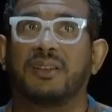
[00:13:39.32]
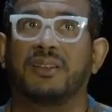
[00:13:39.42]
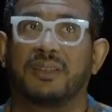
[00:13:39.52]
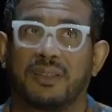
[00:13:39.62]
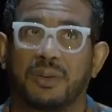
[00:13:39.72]

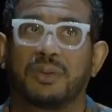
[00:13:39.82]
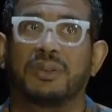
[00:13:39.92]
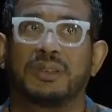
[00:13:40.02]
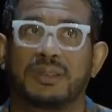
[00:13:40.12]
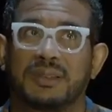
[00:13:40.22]

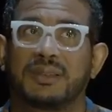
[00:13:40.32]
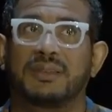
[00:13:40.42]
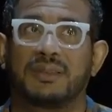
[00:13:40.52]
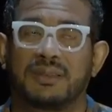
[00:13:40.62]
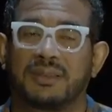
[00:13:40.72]

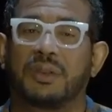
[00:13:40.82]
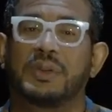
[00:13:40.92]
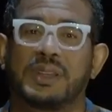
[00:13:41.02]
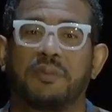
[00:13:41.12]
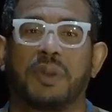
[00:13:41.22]
those
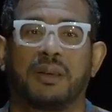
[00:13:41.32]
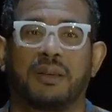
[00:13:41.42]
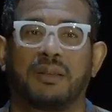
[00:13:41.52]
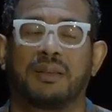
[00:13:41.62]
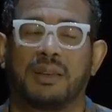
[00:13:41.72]
have
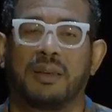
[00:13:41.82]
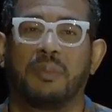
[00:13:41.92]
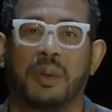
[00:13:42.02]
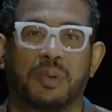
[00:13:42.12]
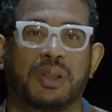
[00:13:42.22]
been the
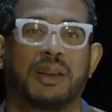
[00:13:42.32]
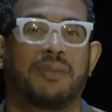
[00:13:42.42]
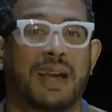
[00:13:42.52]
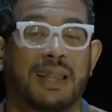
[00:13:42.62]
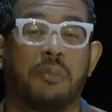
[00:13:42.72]
people that
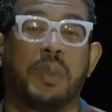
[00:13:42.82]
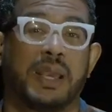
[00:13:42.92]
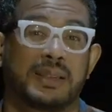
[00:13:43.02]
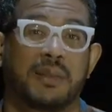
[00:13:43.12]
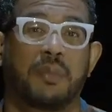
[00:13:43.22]
have had the
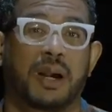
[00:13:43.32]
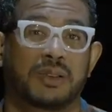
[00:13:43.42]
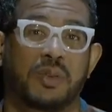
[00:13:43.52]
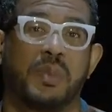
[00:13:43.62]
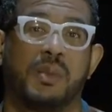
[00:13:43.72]
biggest
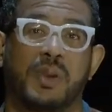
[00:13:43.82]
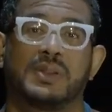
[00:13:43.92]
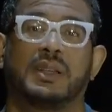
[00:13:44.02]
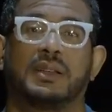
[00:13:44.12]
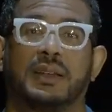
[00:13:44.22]
impact on me
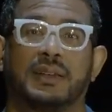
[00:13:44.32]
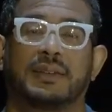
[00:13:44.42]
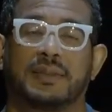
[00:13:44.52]
musically.